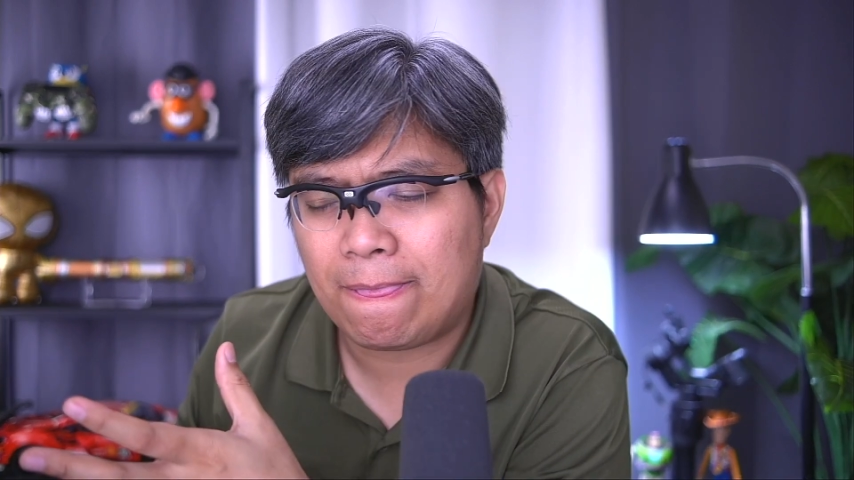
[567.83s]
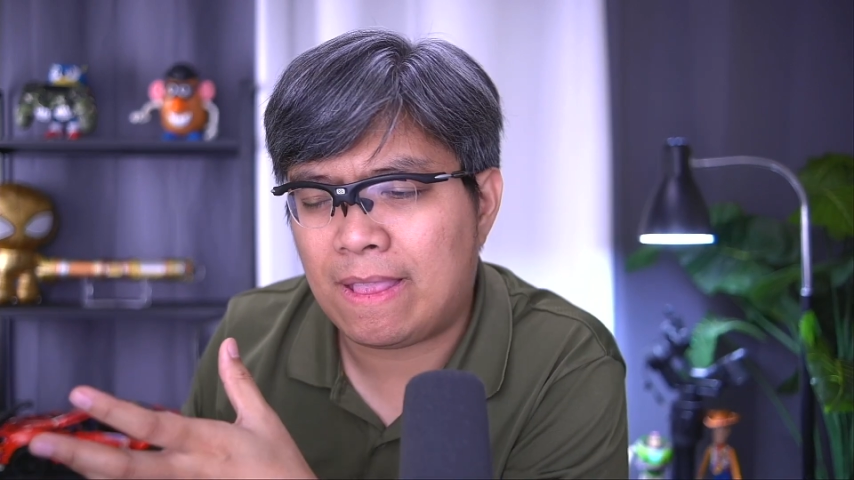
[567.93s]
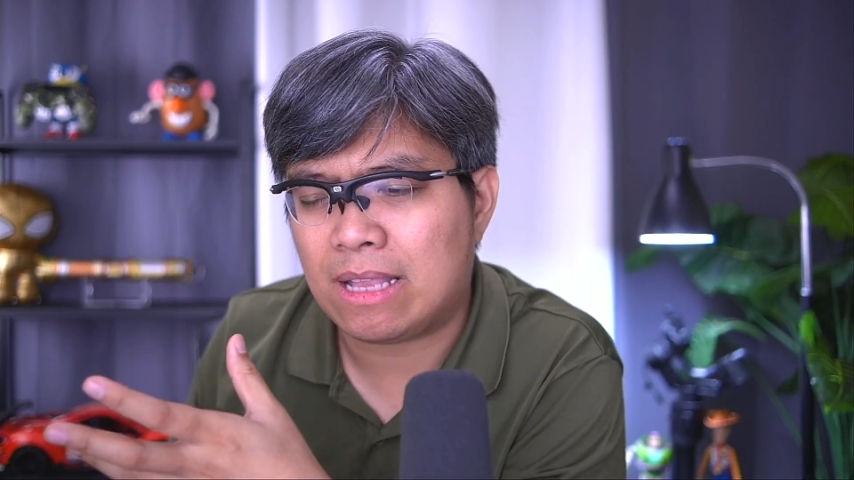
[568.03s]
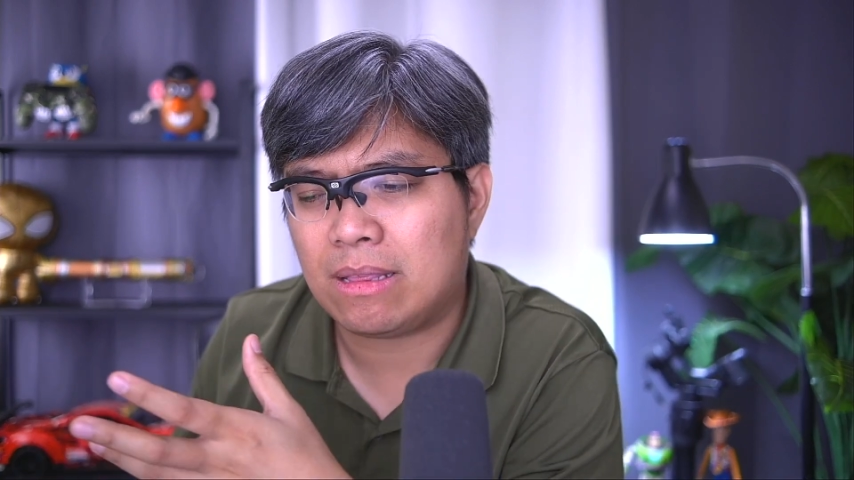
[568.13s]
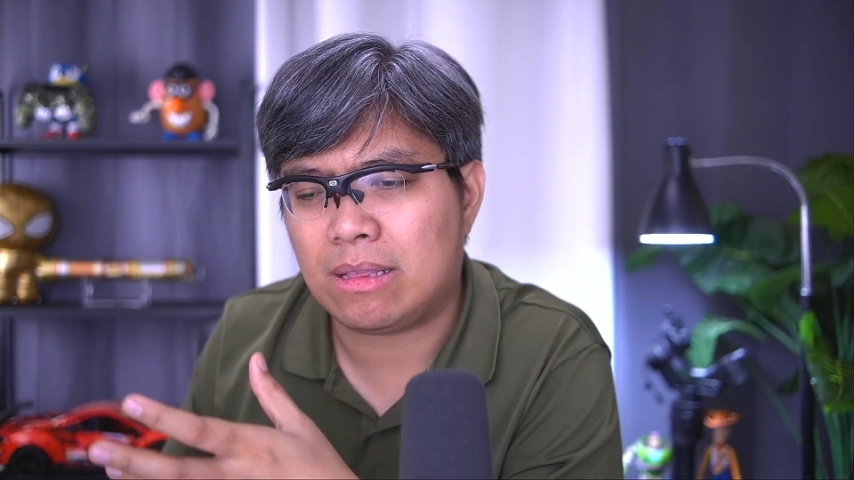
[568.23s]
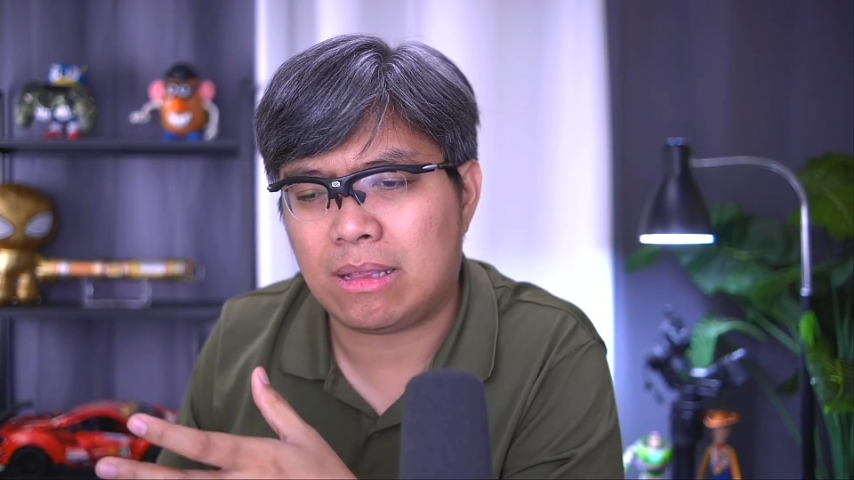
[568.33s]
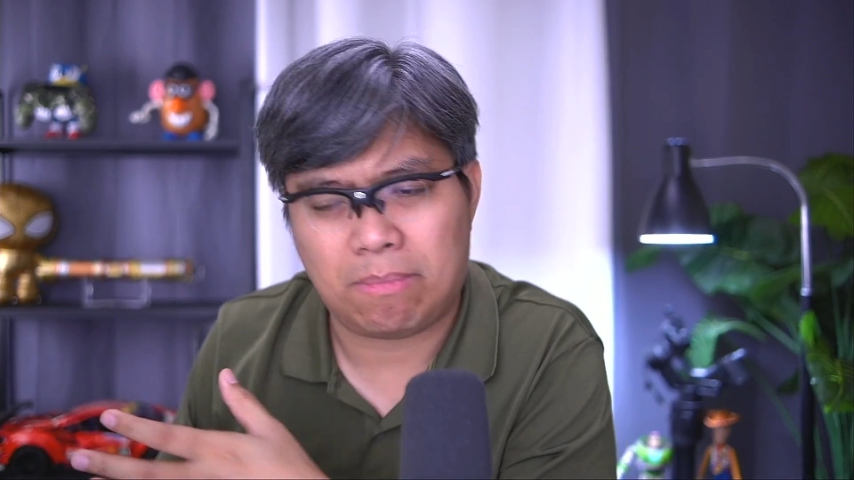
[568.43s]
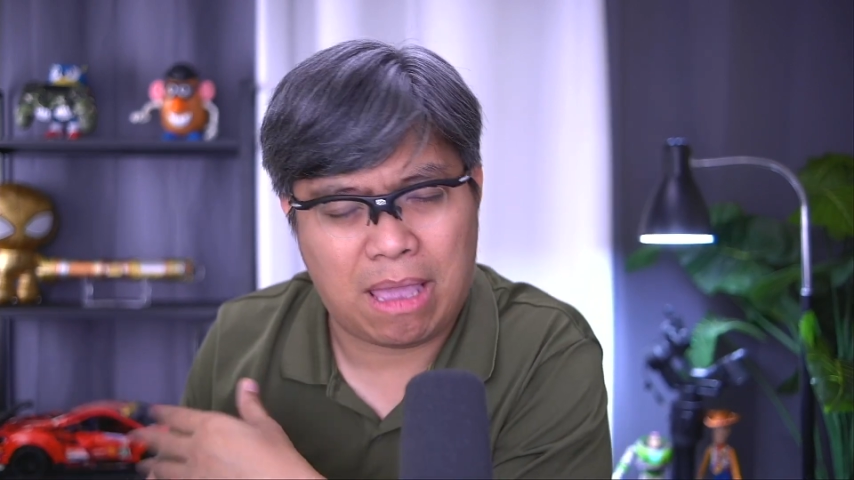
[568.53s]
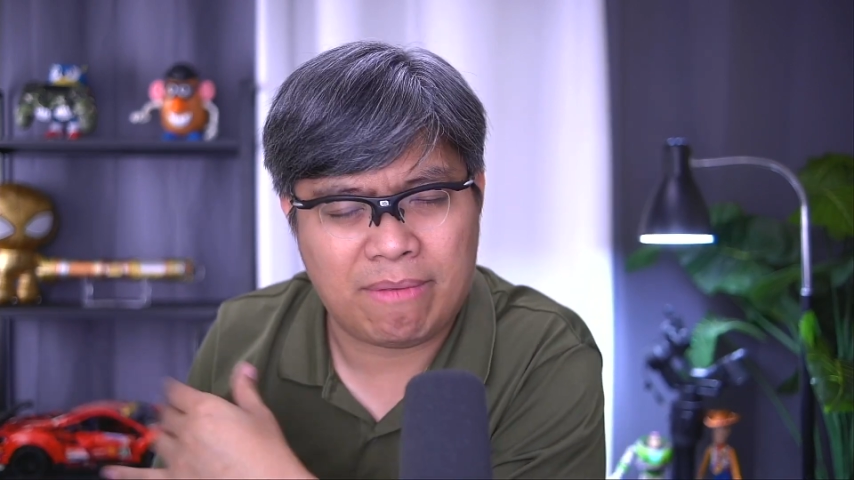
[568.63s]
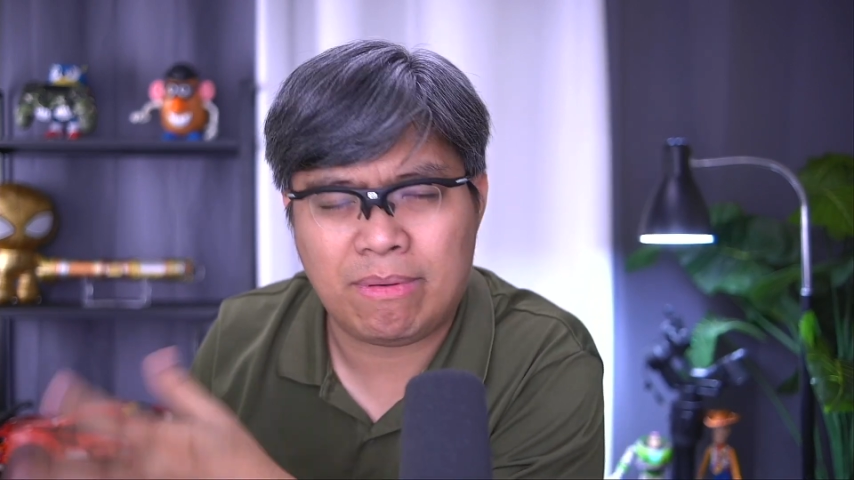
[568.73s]
that
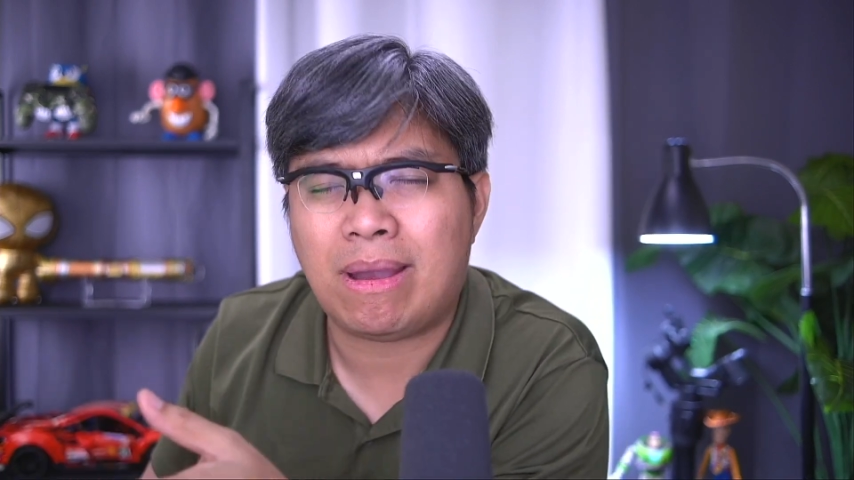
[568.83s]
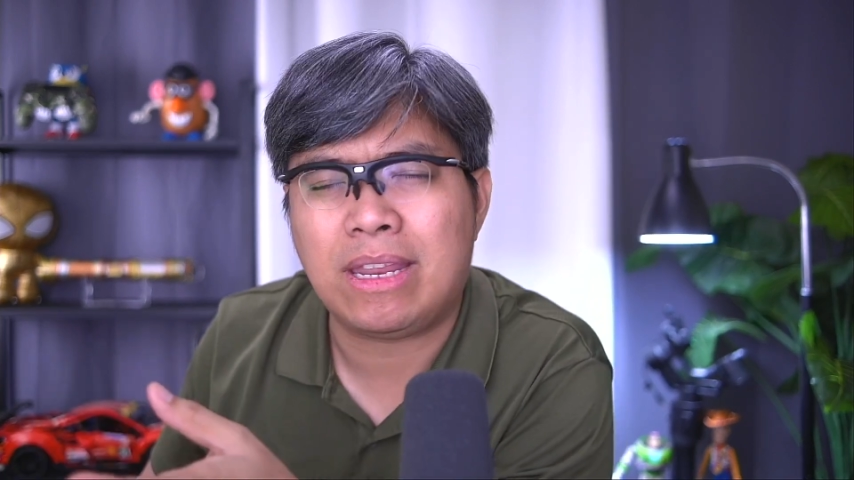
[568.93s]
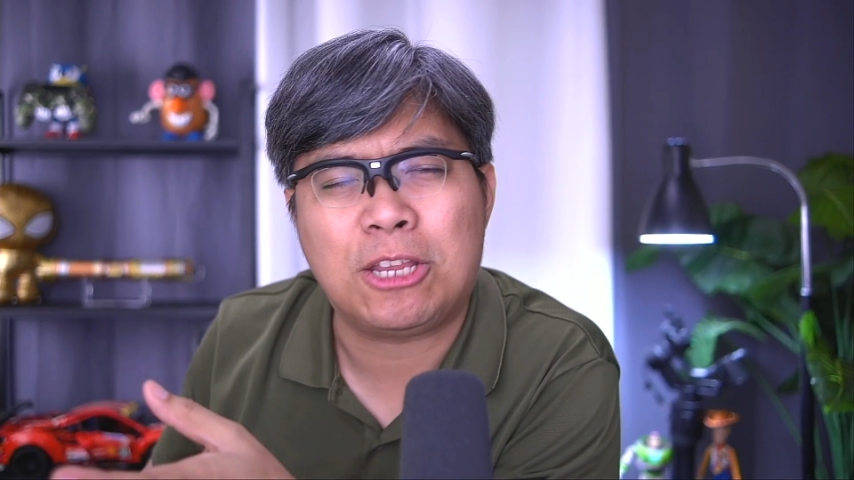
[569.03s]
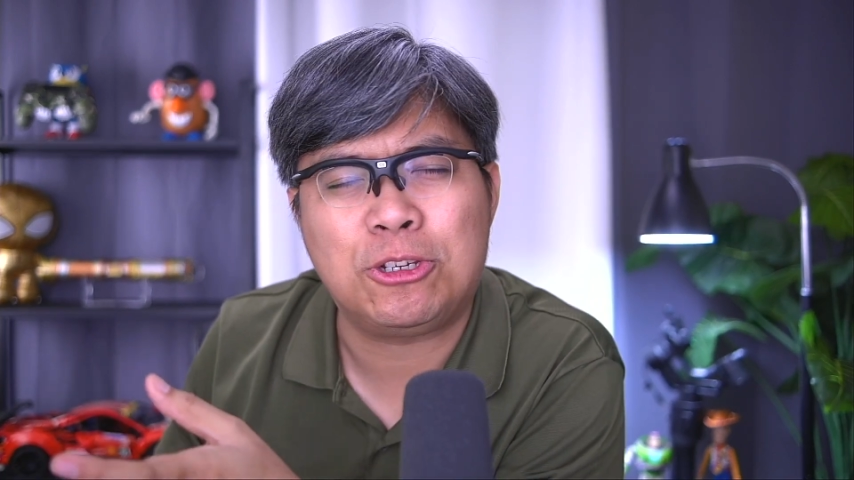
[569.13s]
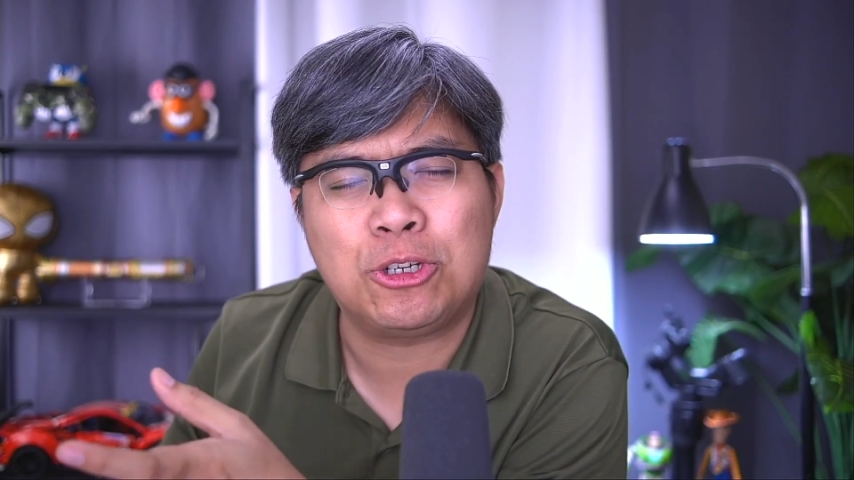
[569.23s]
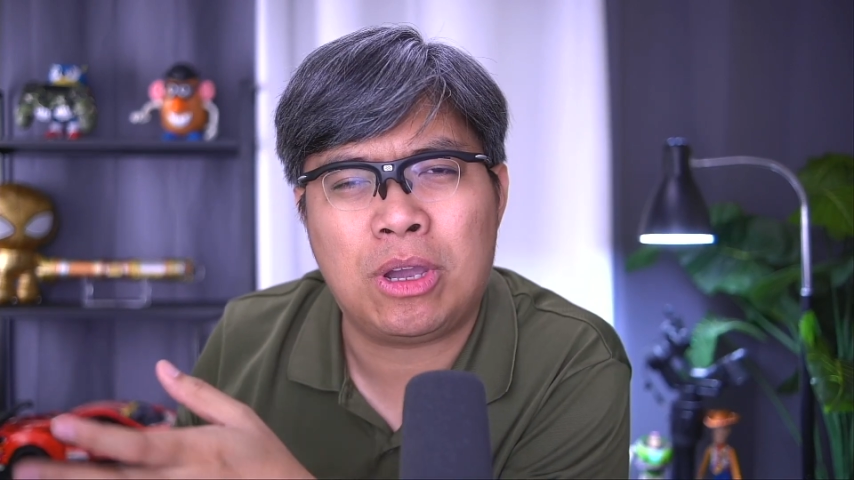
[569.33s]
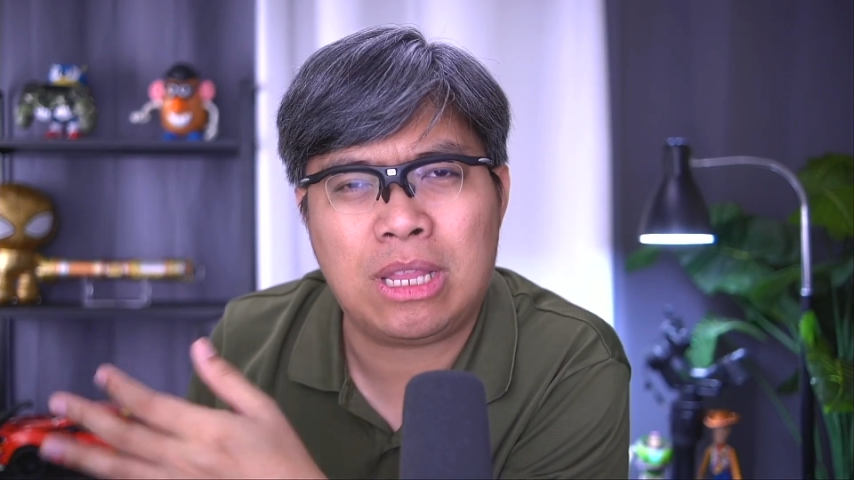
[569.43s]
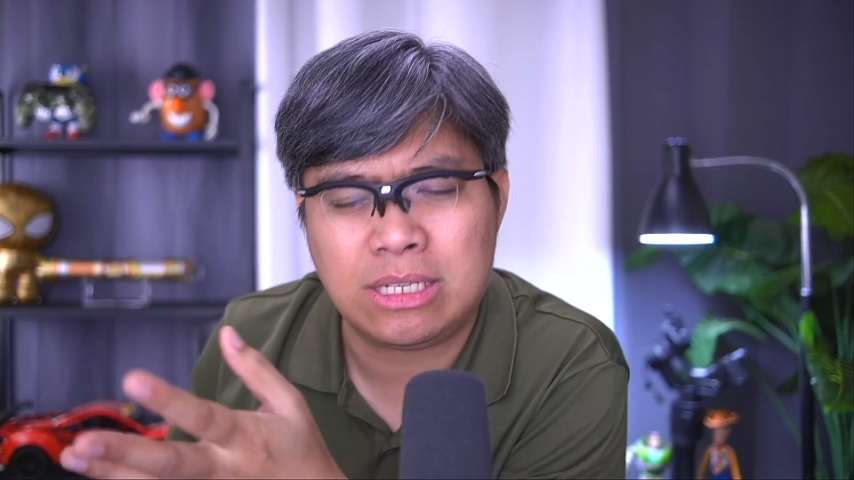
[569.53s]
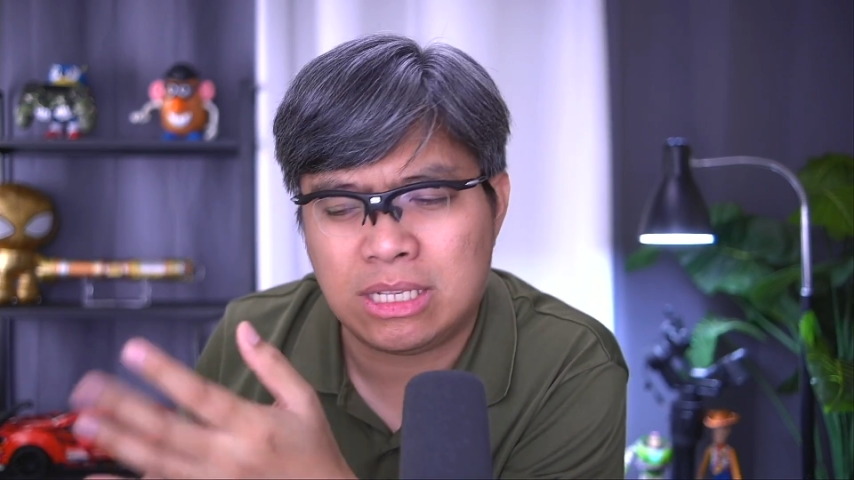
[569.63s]
everybody enjoyed as